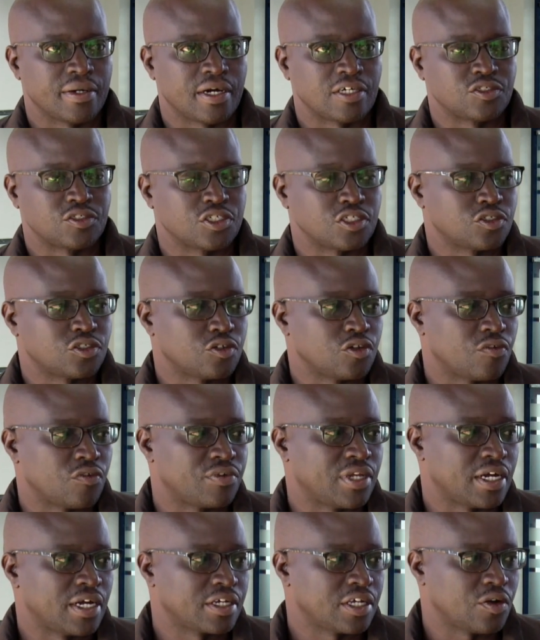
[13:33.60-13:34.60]
Association
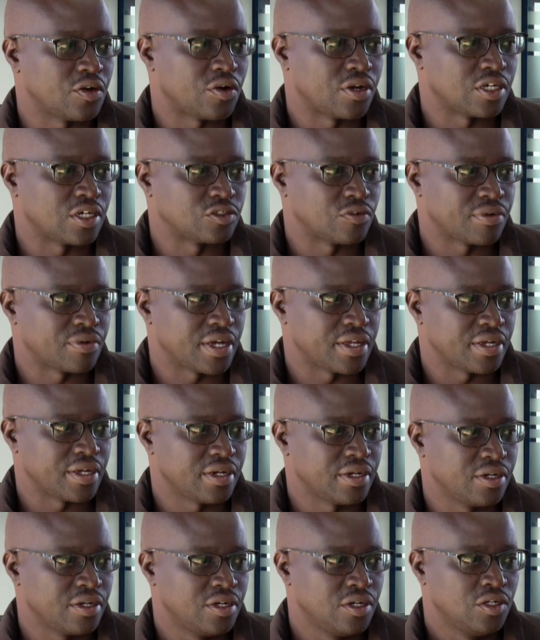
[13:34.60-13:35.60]
of Donkey Owners of Kenya.
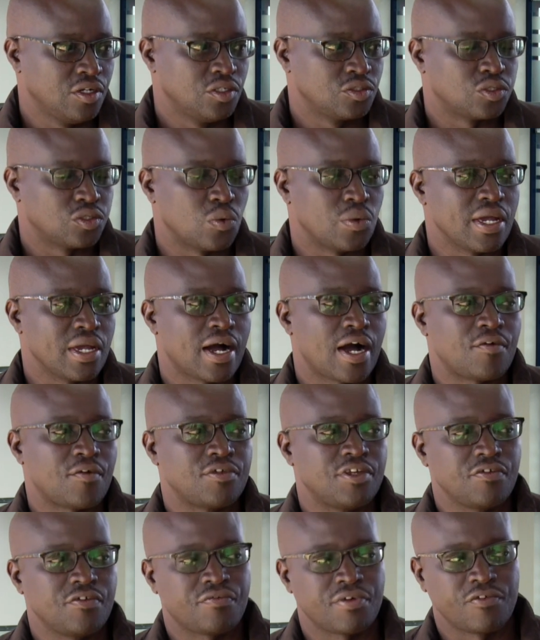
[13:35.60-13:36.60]
So we
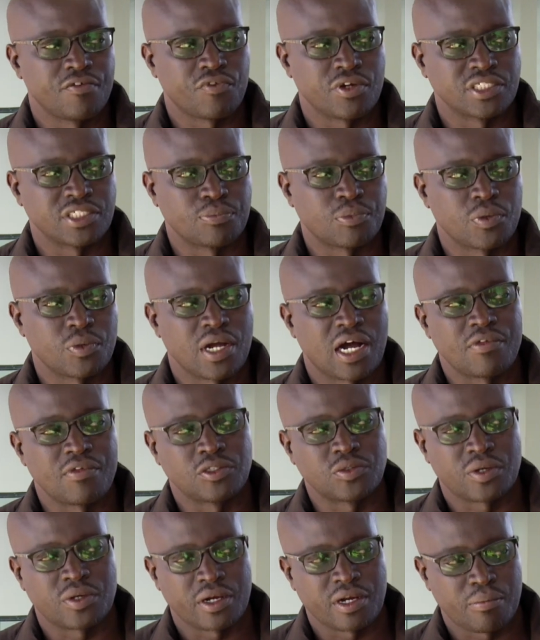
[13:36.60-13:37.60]
have different, for example, we have the
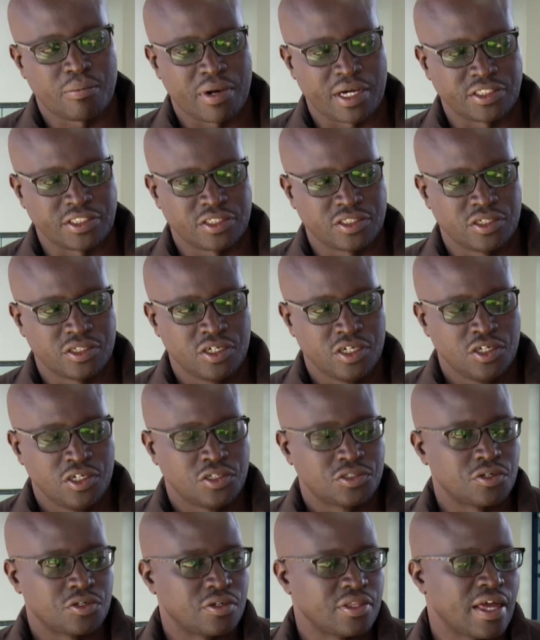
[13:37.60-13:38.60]
Turkana branch.
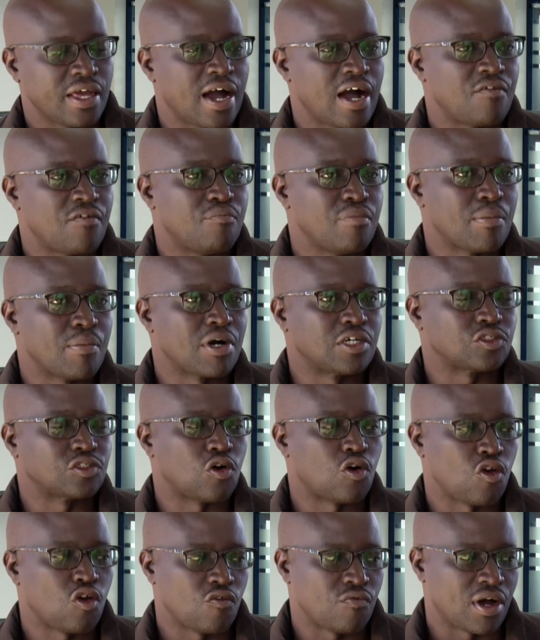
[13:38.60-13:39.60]
So they have members
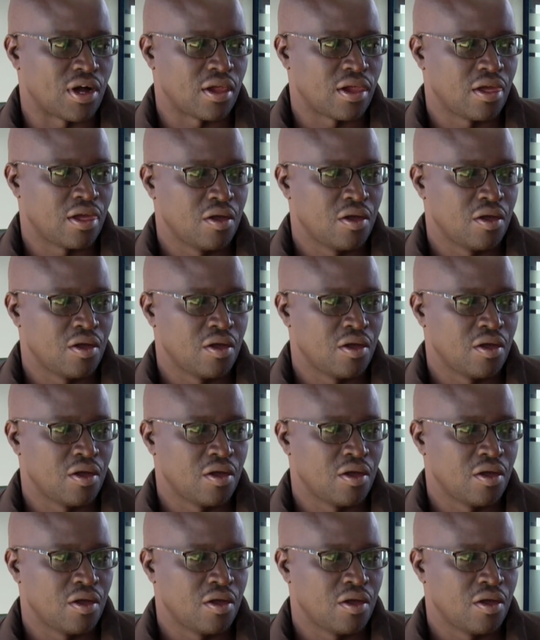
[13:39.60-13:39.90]
all over.